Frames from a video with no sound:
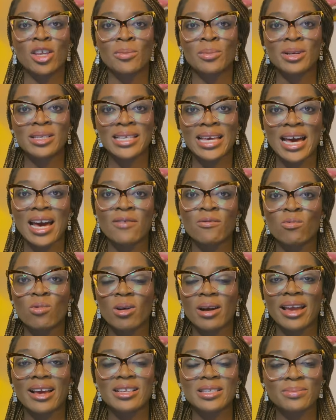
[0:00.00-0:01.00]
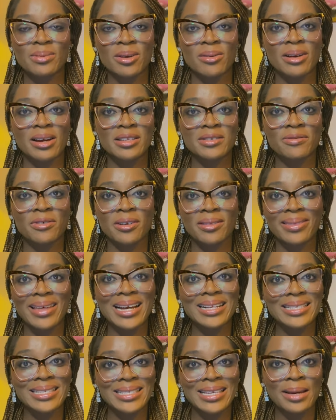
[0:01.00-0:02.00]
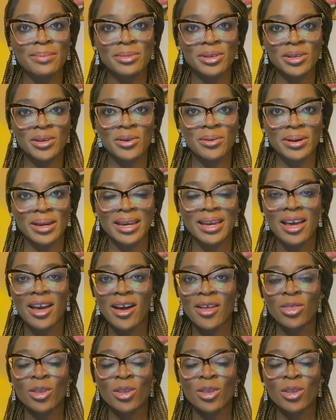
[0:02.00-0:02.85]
you must have work experience for that same degree.